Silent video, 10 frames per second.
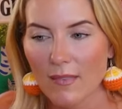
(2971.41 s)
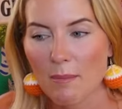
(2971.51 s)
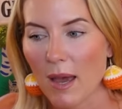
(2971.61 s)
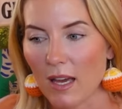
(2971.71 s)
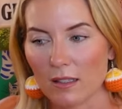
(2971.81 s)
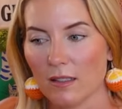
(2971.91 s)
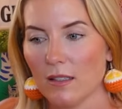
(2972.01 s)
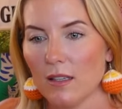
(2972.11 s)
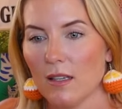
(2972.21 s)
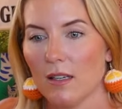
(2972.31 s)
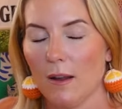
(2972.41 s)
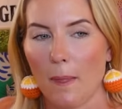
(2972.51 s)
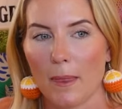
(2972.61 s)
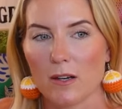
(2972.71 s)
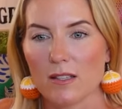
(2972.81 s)
man,
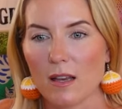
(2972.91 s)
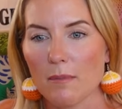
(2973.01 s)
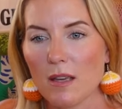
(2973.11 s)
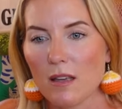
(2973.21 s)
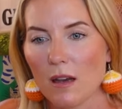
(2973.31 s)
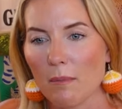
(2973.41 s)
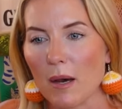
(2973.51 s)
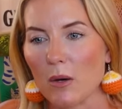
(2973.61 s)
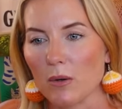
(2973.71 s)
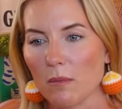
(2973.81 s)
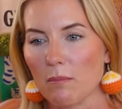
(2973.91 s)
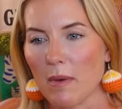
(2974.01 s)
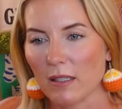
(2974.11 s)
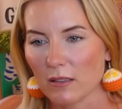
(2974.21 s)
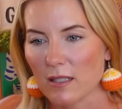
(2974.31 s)
there's something about
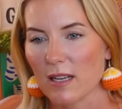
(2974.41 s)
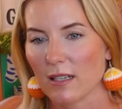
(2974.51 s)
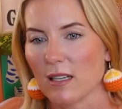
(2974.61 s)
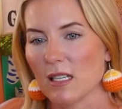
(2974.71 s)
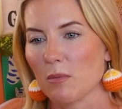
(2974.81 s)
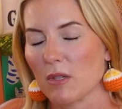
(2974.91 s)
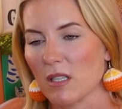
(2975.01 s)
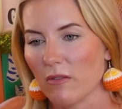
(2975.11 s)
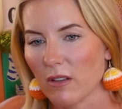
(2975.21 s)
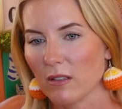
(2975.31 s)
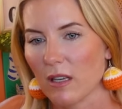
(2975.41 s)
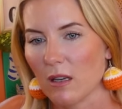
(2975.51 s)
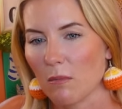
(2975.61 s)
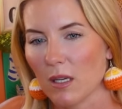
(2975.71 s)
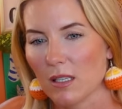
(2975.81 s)
metal detecting
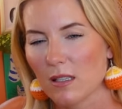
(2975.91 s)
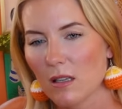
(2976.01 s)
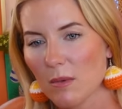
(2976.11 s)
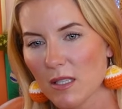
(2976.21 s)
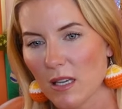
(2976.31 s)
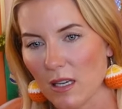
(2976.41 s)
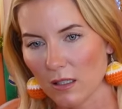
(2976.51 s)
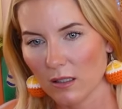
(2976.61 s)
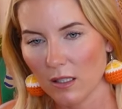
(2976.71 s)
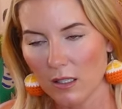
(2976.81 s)
specifically, because it's almost like